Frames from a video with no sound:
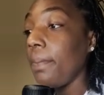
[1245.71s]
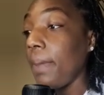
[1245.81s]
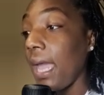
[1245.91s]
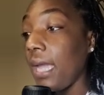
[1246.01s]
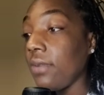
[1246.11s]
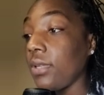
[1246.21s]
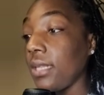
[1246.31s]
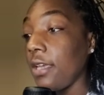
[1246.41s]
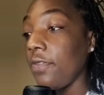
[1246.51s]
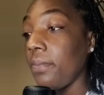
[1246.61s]
The pain
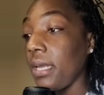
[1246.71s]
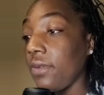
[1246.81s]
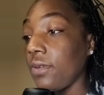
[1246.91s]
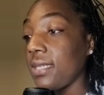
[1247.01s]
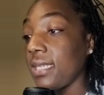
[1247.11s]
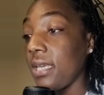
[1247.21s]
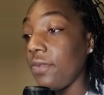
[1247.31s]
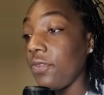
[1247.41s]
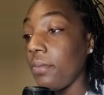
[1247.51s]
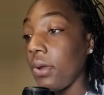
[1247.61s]
relief many
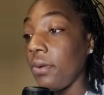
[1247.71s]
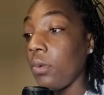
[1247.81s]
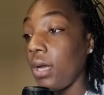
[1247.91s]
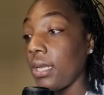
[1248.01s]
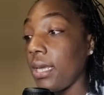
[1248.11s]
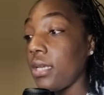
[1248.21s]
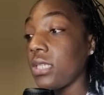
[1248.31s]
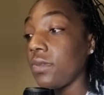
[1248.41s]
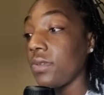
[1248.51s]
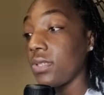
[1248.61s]
receive from marijuana
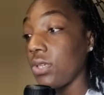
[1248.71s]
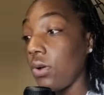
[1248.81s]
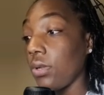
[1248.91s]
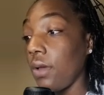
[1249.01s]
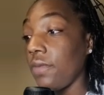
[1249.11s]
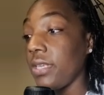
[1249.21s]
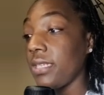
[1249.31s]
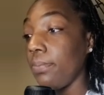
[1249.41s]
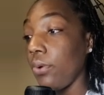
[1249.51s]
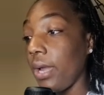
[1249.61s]
is a result of
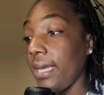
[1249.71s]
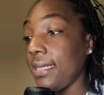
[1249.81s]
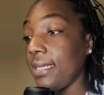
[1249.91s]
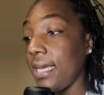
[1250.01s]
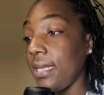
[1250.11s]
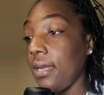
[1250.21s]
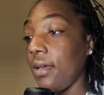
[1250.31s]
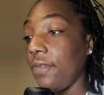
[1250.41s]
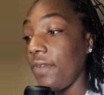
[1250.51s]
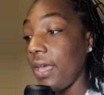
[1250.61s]
this brain
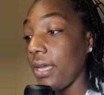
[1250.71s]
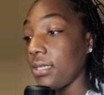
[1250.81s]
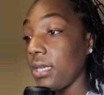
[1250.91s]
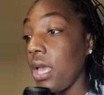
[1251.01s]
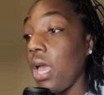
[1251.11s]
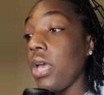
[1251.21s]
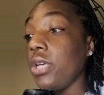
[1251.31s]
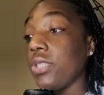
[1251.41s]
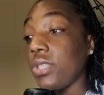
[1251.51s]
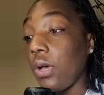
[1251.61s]
deadening effect.
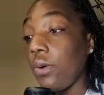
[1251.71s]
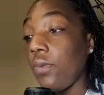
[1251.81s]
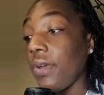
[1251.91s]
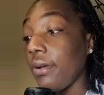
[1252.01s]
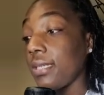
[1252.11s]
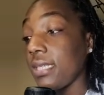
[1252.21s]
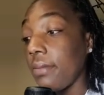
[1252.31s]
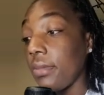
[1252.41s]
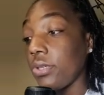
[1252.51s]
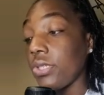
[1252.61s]
So, very
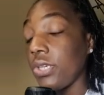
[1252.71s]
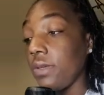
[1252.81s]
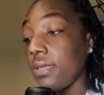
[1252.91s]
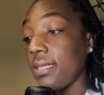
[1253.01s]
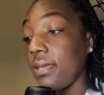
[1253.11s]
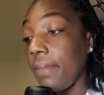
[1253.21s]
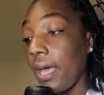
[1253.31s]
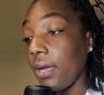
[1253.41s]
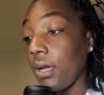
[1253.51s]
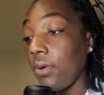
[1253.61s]
similar to using
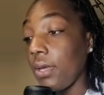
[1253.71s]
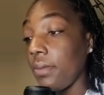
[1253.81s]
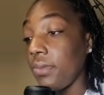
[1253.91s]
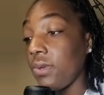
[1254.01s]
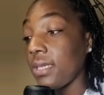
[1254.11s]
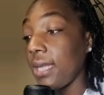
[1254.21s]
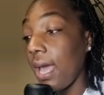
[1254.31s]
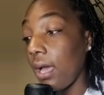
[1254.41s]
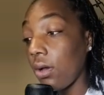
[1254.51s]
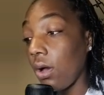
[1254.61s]
tobacco and
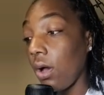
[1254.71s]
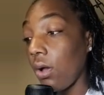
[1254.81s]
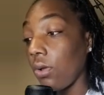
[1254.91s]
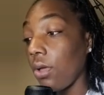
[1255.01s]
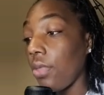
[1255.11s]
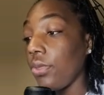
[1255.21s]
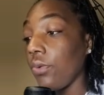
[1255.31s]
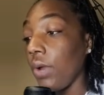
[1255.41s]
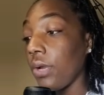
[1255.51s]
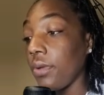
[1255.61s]
abusing alcohol,
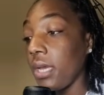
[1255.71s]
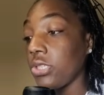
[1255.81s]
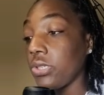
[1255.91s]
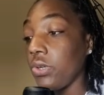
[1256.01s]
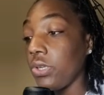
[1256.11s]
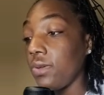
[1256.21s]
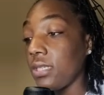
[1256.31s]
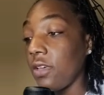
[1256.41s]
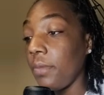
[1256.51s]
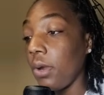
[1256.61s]
the recreational
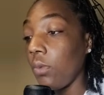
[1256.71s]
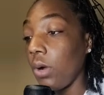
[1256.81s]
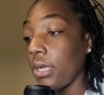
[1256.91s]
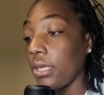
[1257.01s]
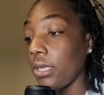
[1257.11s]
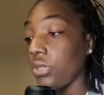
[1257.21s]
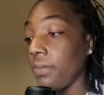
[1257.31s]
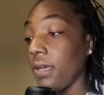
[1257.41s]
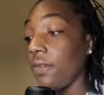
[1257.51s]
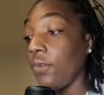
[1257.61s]
use of marijuana
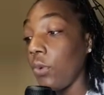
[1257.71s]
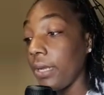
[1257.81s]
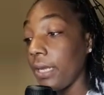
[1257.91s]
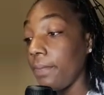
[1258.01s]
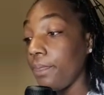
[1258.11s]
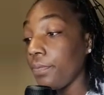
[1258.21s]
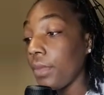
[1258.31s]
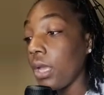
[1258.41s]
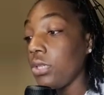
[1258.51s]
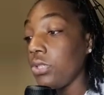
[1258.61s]
should be avoided
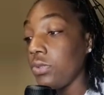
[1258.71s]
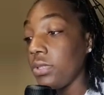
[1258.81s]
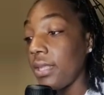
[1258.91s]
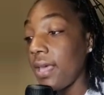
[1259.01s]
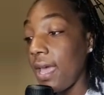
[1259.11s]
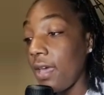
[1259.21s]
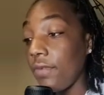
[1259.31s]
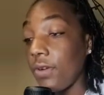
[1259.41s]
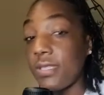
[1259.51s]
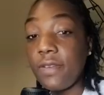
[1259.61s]
due to the
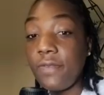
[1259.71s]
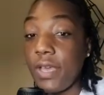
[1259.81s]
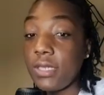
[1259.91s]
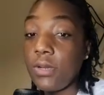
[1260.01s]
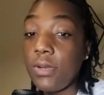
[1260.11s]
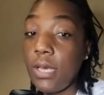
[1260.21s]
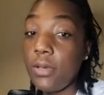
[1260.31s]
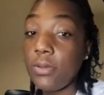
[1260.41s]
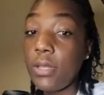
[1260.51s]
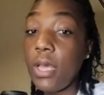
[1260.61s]
adverse effect on
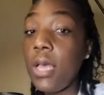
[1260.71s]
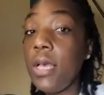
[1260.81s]
health.